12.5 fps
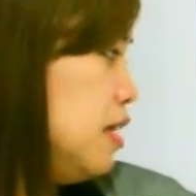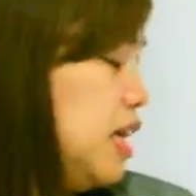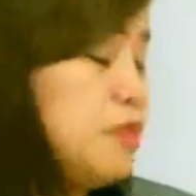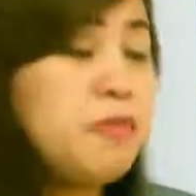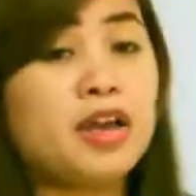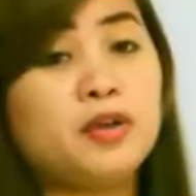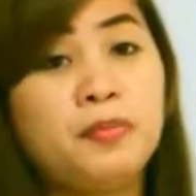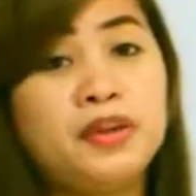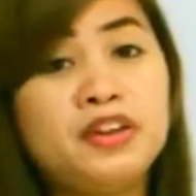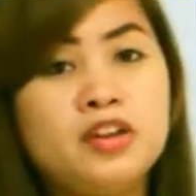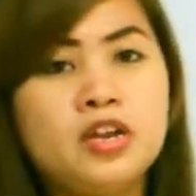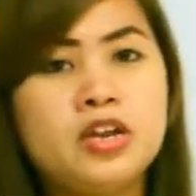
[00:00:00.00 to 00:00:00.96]
in my
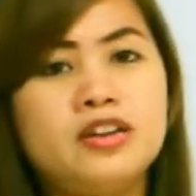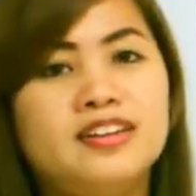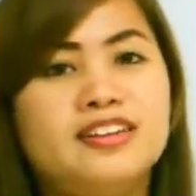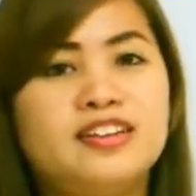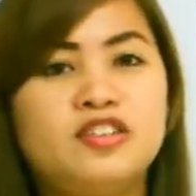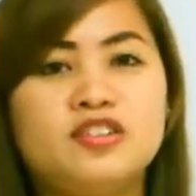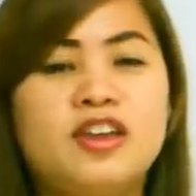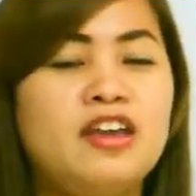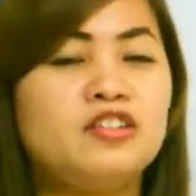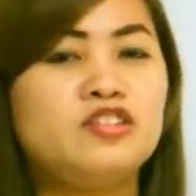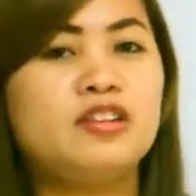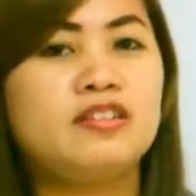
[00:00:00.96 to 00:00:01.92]
opinion,
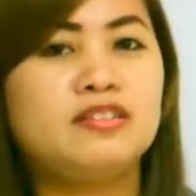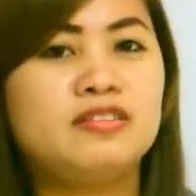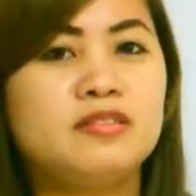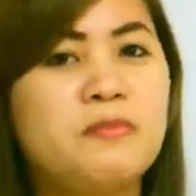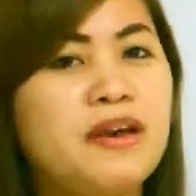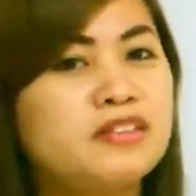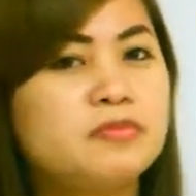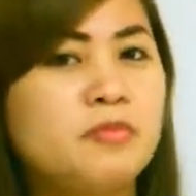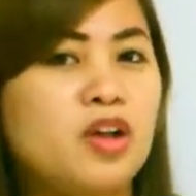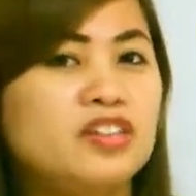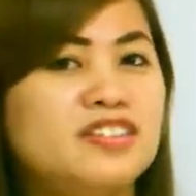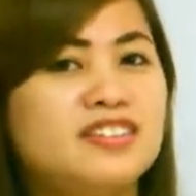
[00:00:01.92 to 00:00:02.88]
education is the best
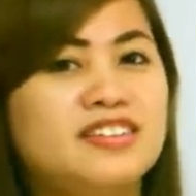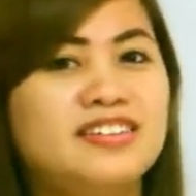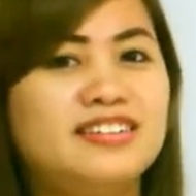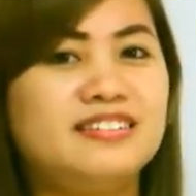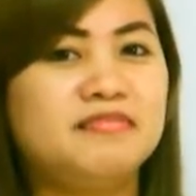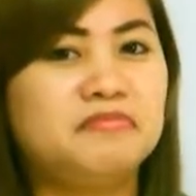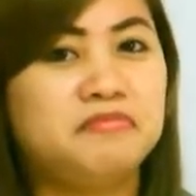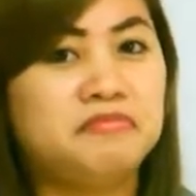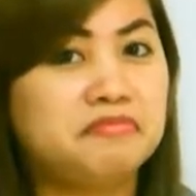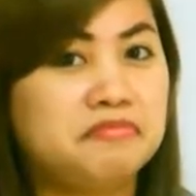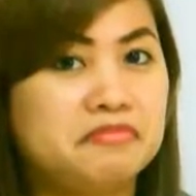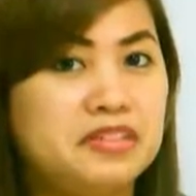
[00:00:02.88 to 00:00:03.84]
policy,
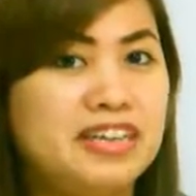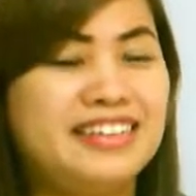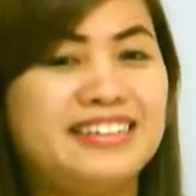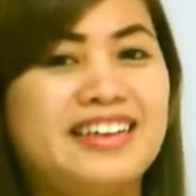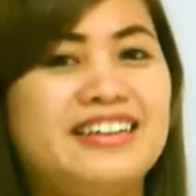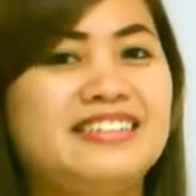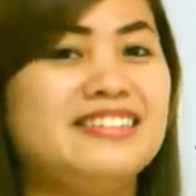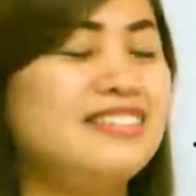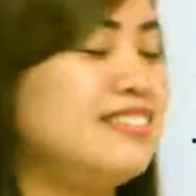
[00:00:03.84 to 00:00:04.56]
like that.